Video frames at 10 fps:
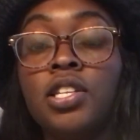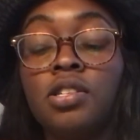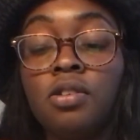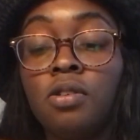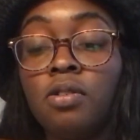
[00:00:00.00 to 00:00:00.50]

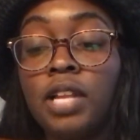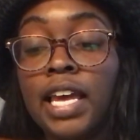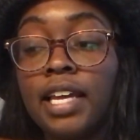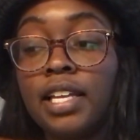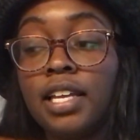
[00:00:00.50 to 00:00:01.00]
to
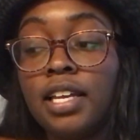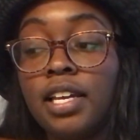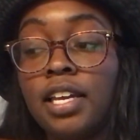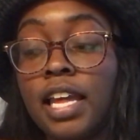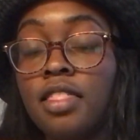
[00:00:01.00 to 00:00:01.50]
like
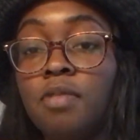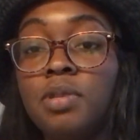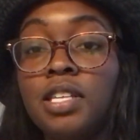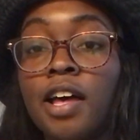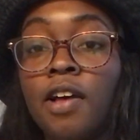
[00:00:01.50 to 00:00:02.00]
get
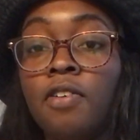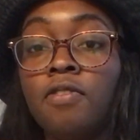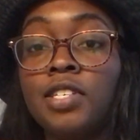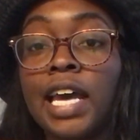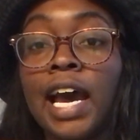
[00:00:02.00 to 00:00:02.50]

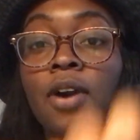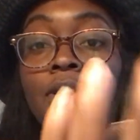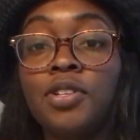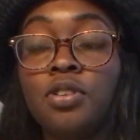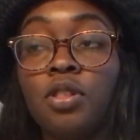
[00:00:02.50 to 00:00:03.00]
themselves out
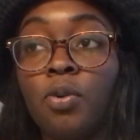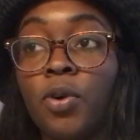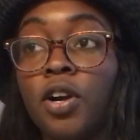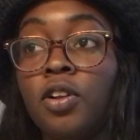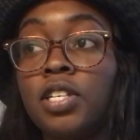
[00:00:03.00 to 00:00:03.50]
into the
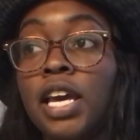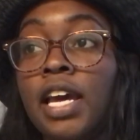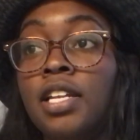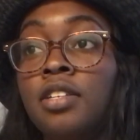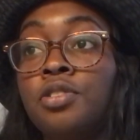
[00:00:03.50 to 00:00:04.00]
world
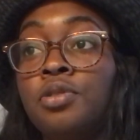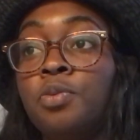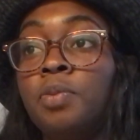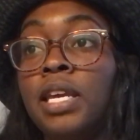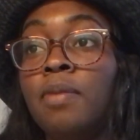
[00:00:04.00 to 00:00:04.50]
and to
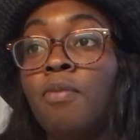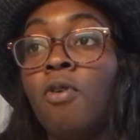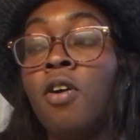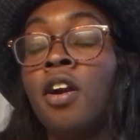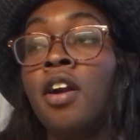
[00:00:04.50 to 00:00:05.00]
be
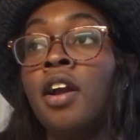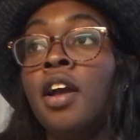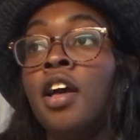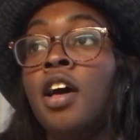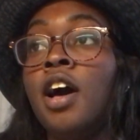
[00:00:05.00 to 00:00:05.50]
more,
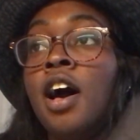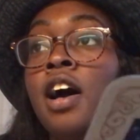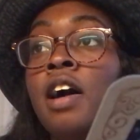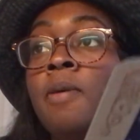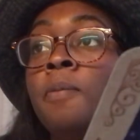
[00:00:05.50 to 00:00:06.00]

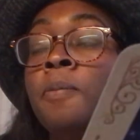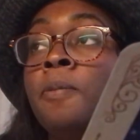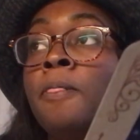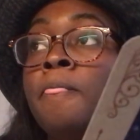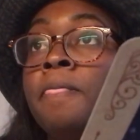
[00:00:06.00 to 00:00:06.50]
not
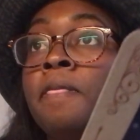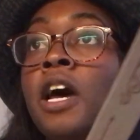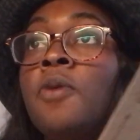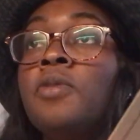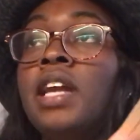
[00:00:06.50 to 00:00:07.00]

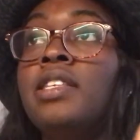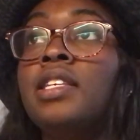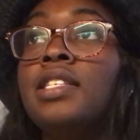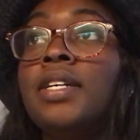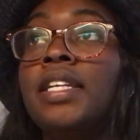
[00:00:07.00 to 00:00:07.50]

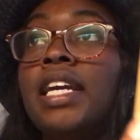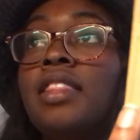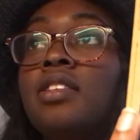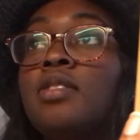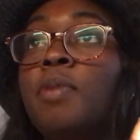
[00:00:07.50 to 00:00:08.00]
necessarily in
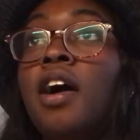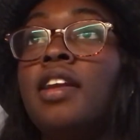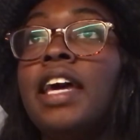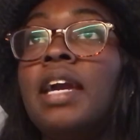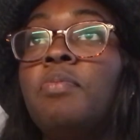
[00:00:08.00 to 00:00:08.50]
the
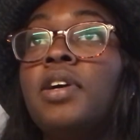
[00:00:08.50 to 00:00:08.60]
spotlight,